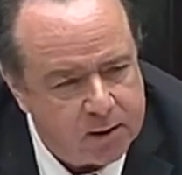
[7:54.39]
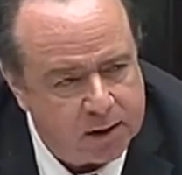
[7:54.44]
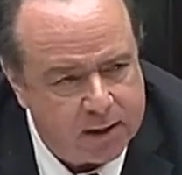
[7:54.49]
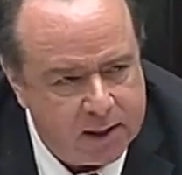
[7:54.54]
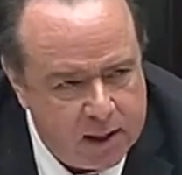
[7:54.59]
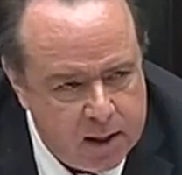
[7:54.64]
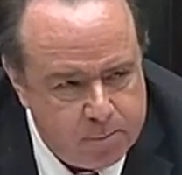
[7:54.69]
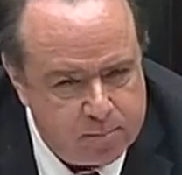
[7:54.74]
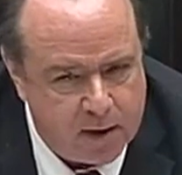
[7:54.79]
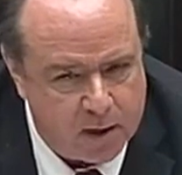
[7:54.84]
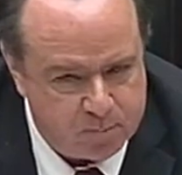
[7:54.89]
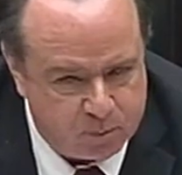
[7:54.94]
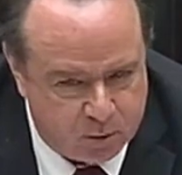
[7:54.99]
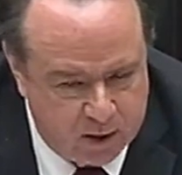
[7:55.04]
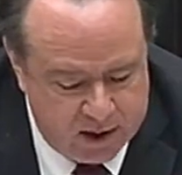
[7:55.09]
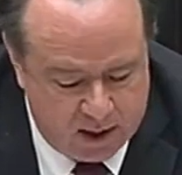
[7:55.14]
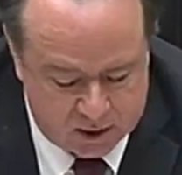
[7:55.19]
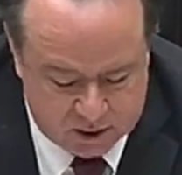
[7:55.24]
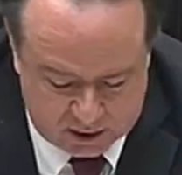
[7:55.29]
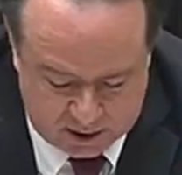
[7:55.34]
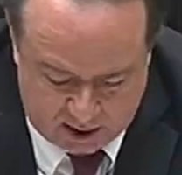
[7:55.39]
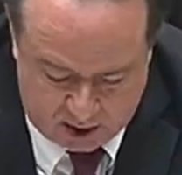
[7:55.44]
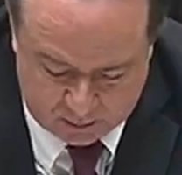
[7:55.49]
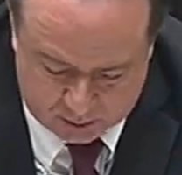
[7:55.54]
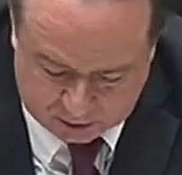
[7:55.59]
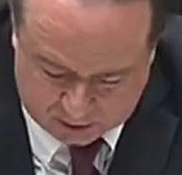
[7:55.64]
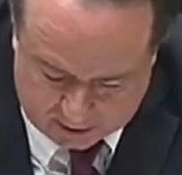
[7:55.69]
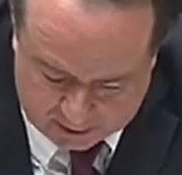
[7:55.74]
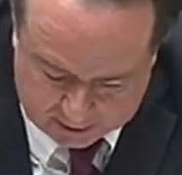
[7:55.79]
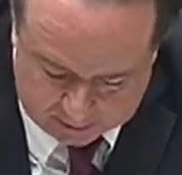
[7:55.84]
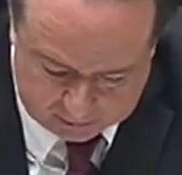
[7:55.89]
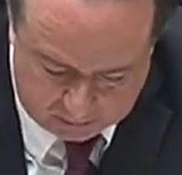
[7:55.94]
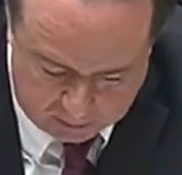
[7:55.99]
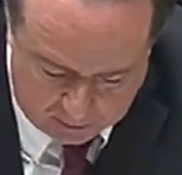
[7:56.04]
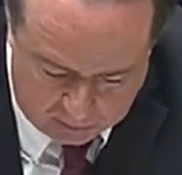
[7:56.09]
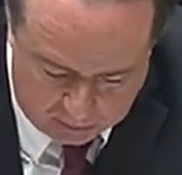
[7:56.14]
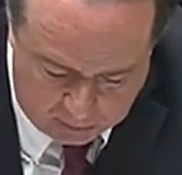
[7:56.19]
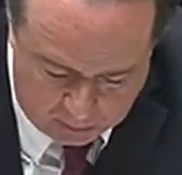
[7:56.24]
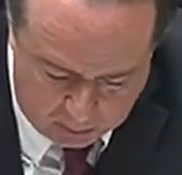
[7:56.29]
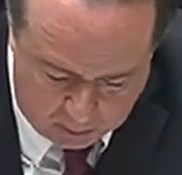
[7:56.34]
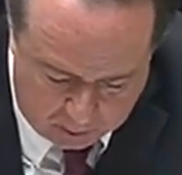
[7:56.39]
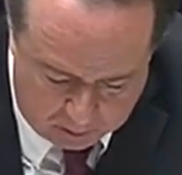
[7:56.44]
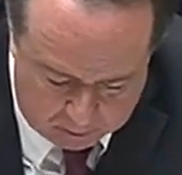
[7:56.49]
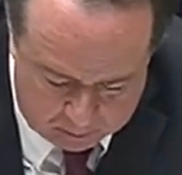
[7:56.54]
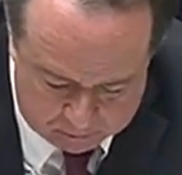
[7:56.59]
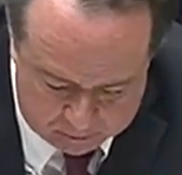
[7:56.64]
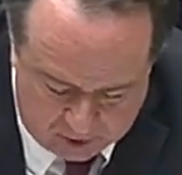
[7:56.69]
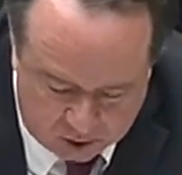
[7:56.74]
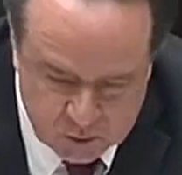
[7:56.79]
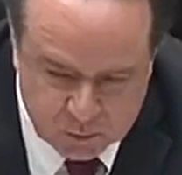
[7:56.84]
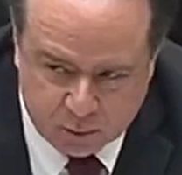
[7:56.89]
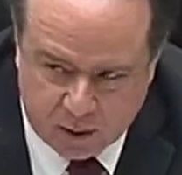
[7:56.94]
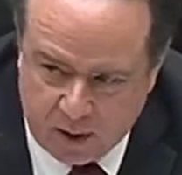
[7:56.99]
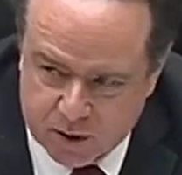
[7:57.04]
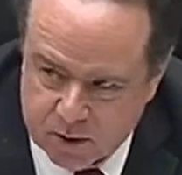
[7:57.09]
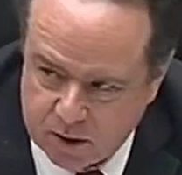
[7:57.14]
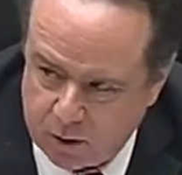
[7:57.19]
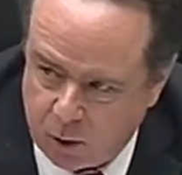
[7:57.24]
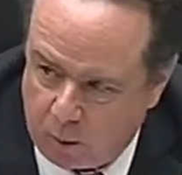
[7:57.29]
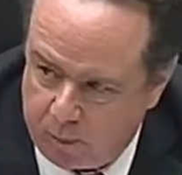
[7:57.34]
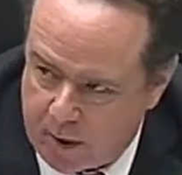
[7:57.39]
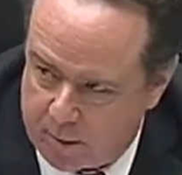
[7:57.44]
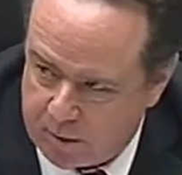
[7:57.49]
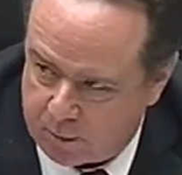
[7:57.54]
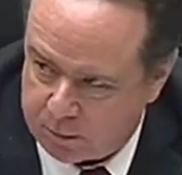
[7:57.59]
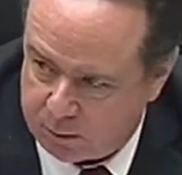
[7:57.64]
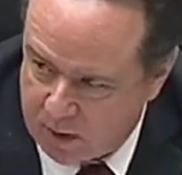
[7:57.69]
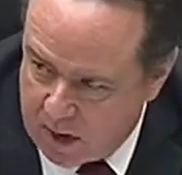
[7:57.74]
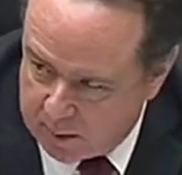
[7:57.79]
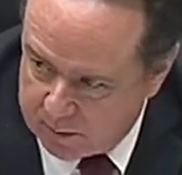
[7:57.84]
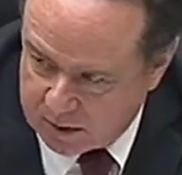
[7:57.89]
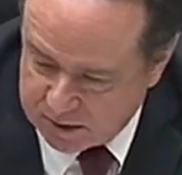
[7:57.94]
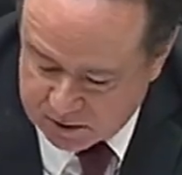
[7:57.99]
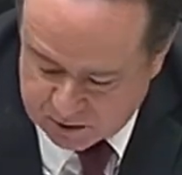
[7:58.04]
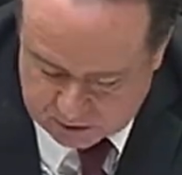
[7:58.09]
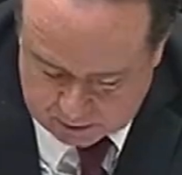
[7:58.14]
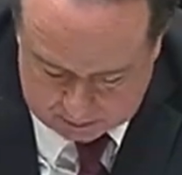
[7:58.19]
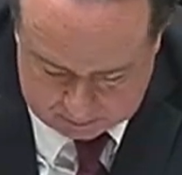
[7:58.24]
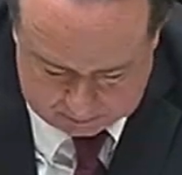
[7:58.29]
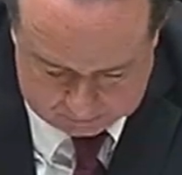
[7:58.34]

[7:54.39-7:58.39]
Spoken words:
to keep my pre-ACA plan, as President Obama promised,